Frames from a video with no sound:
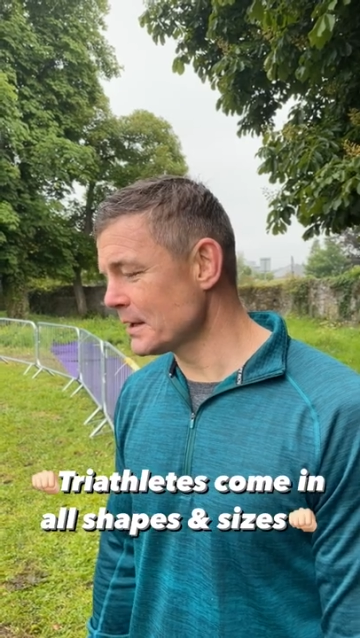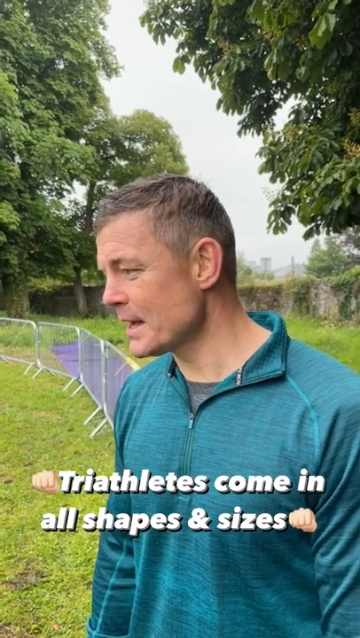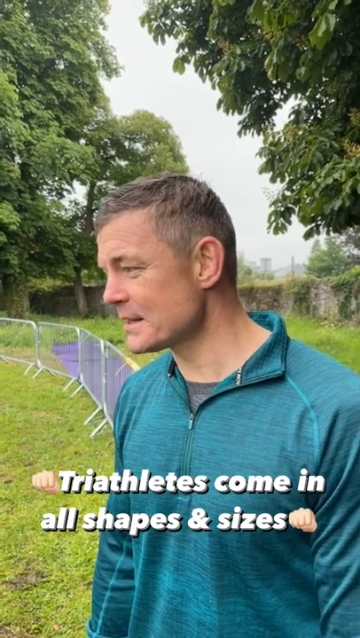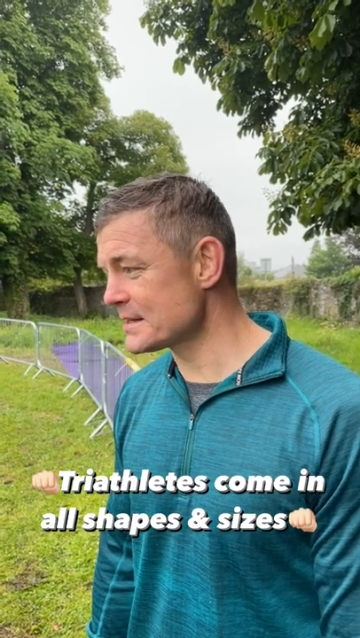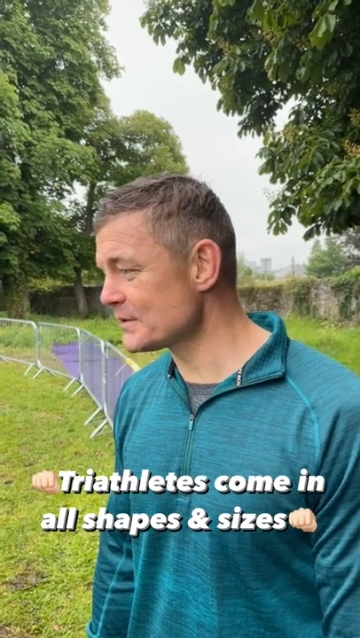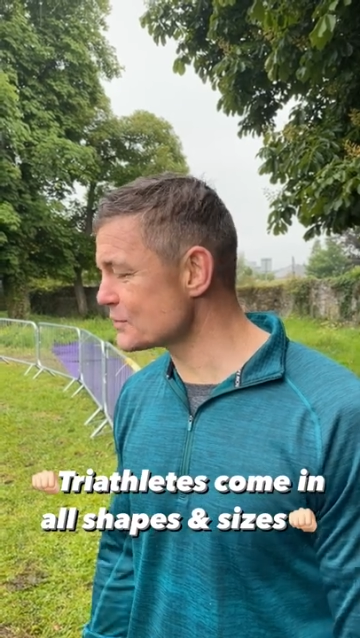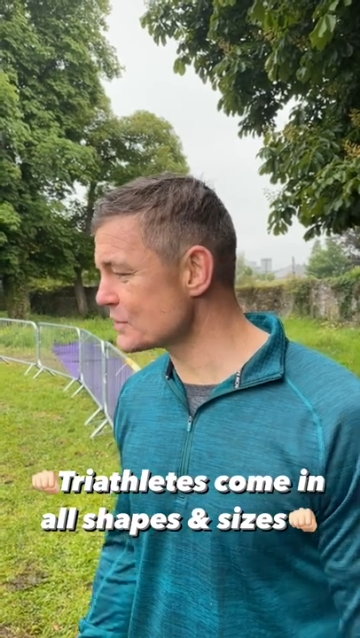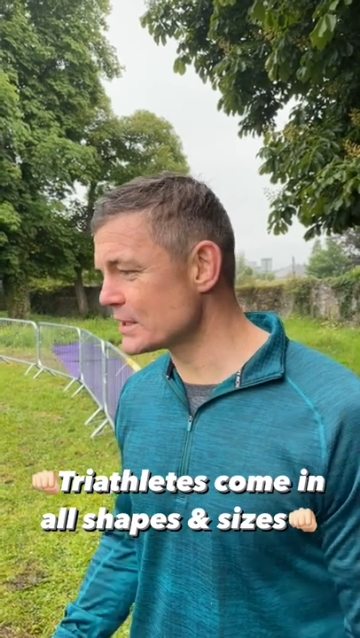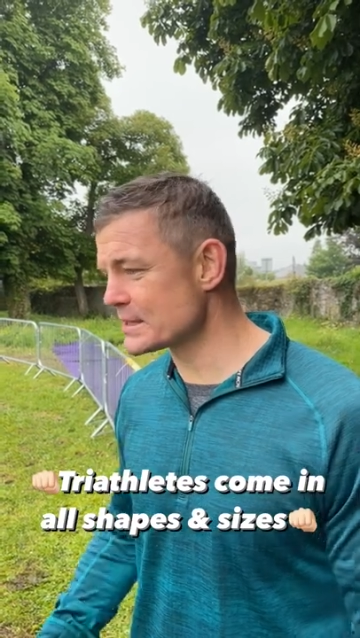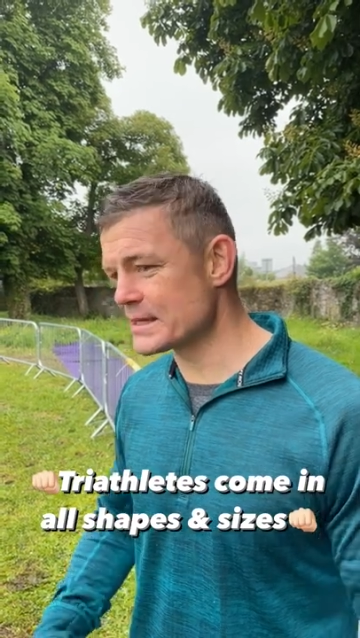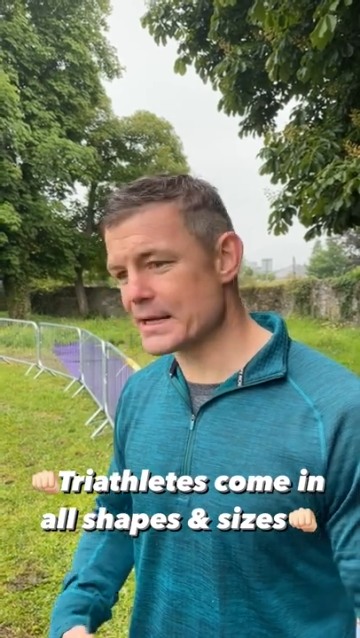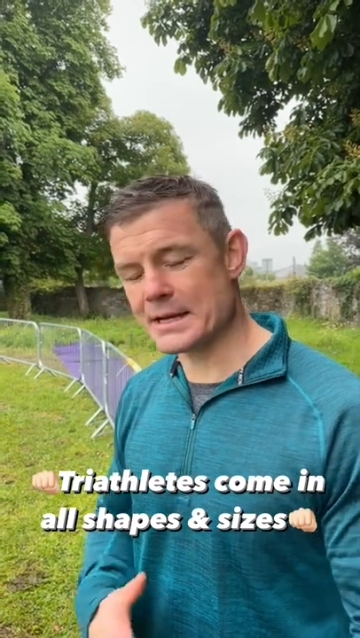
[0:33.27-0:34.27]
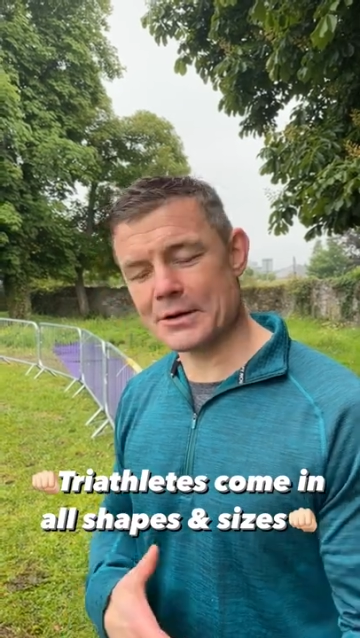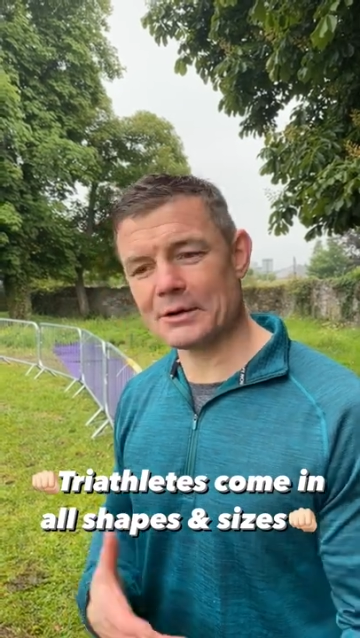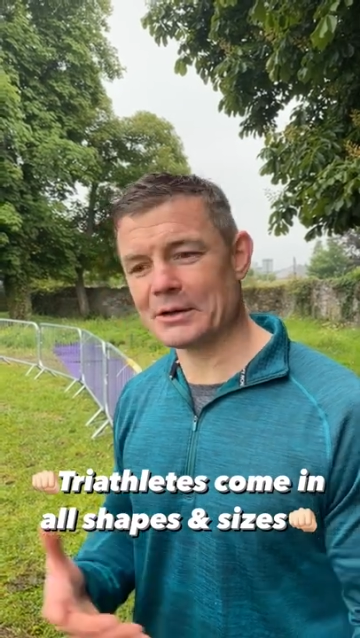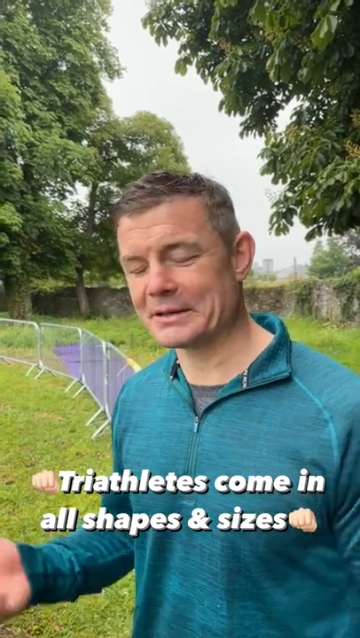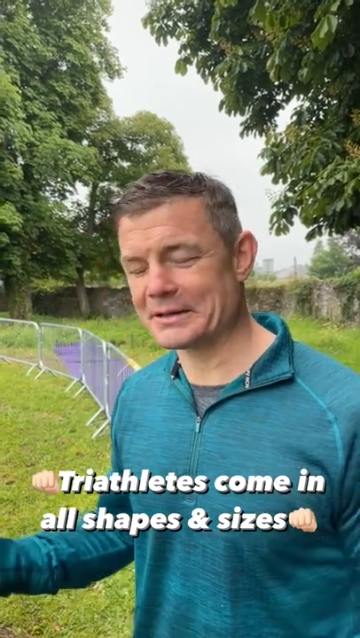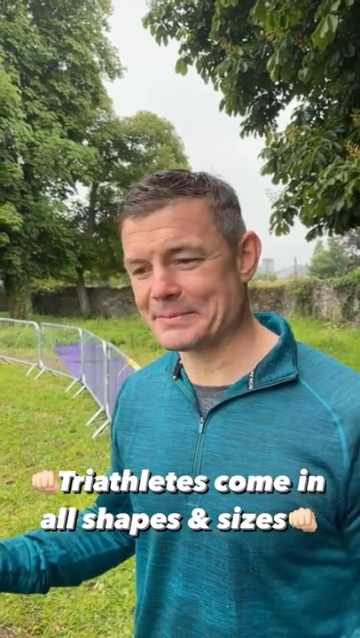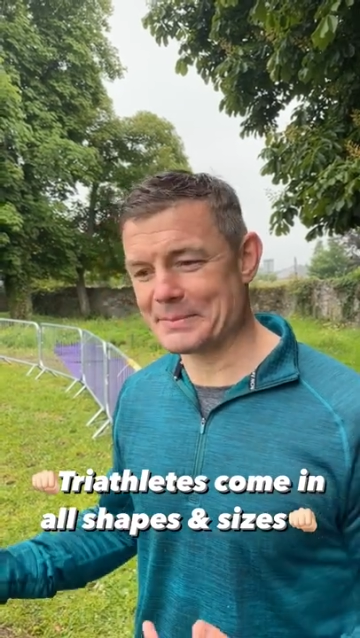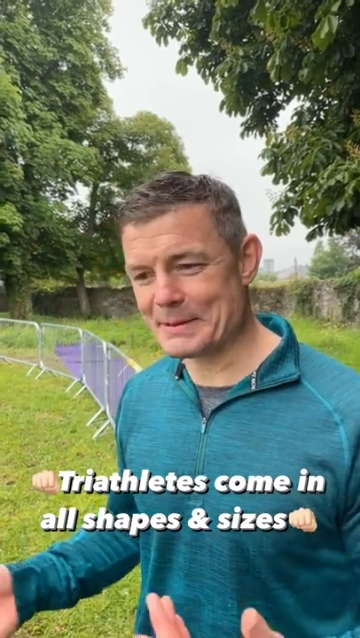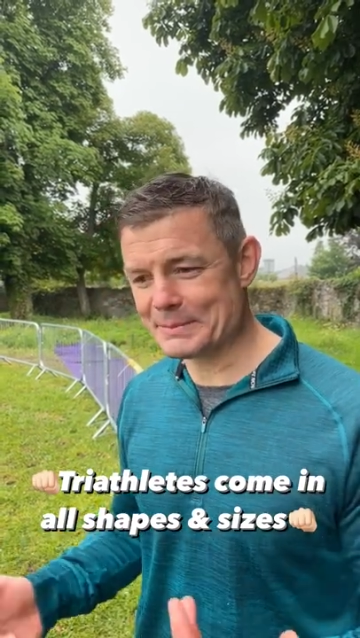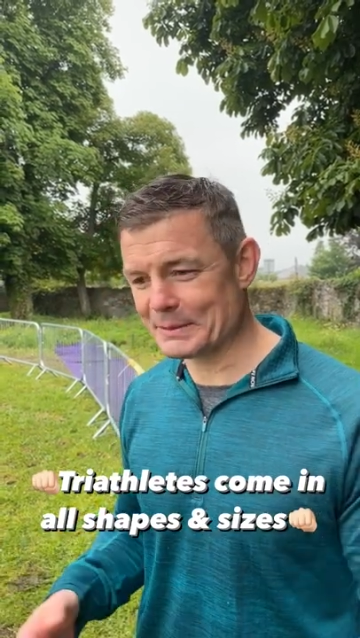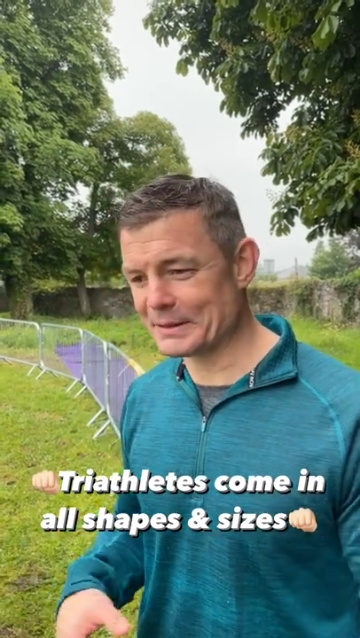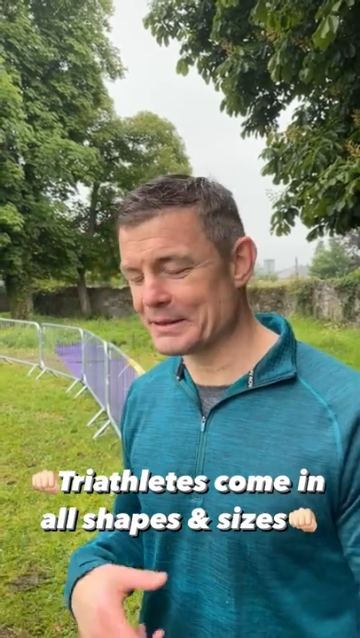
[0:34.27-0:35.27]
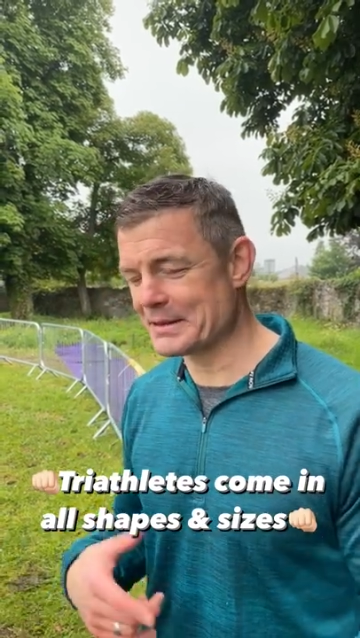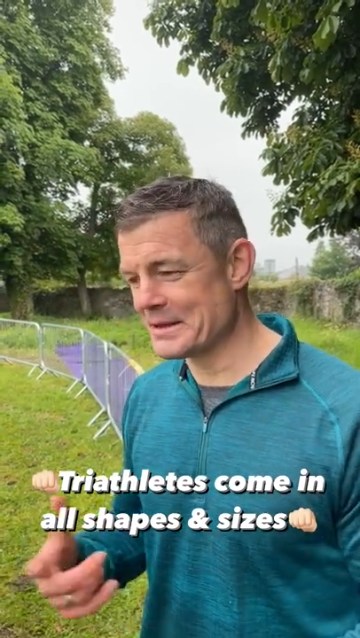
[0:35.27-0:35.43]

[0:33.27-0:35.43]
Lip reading: it's interesting seeing all the people